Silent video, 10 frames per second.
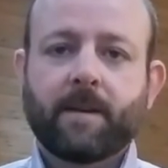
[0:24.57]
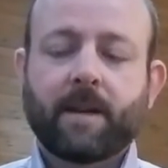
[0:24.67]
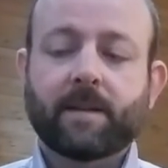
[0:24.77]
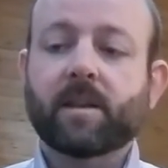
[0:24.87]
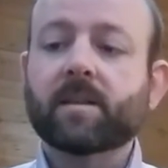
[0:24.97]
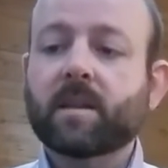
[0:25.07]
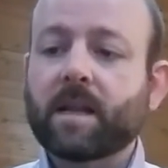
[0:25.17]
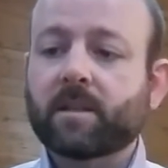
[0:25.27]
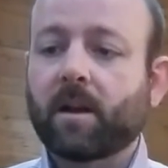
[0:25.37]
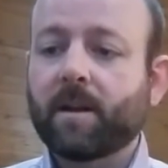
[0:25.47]
And since
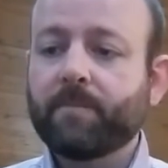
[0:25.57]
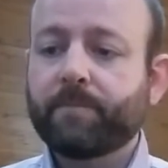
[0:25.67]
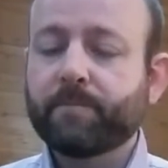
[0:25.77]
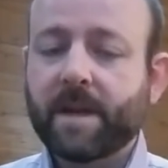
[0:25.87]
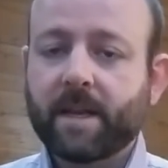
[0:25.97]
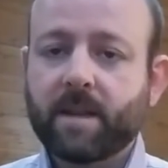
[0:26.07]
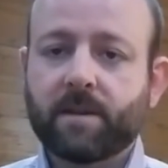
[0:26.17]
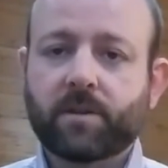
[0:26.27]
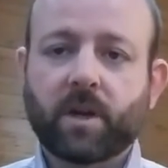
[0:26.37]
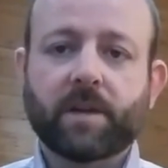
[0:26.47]
that time, many
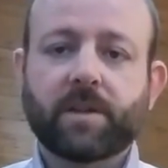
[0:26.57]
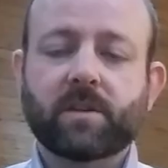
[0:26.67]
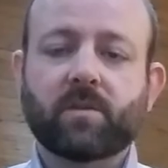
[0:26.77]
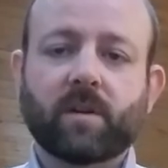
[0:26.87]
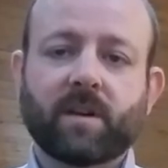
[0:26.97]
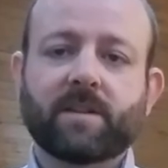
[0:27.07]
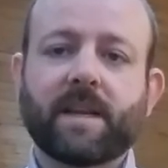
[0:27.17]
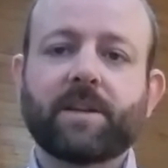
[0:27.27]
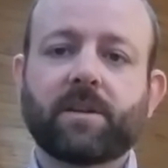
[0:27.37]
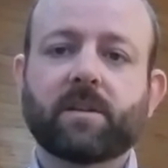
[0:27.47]
churches and
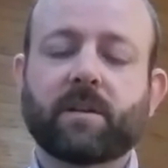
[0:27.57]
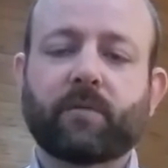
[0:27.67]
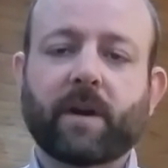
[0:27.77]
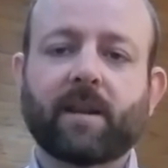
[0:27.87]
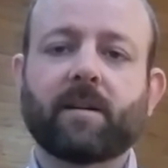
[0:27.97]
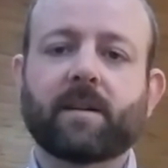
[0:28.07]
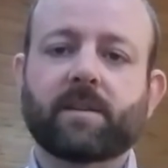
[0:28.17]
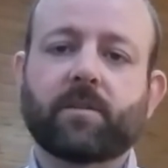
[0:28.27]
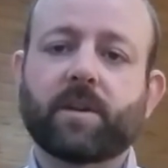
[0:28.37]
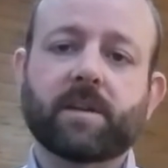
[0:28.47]
organizations have
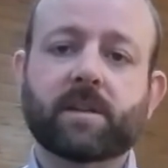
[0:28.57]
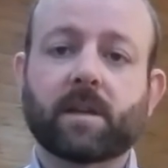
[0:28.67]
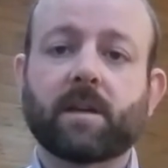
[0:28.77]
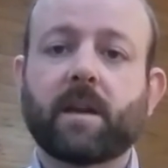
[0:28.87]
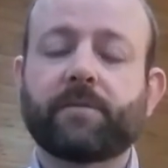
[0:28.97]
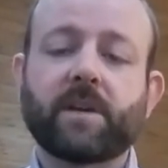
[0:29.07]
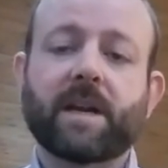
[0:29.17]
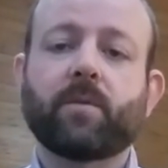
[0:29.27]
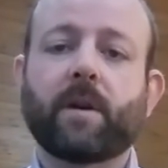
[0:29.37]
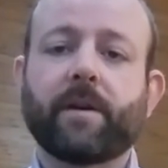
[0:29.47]
recognized the third Sunday of
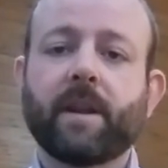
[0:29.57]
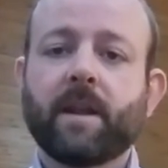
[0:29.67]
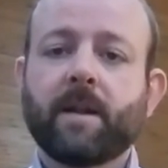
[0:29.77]
January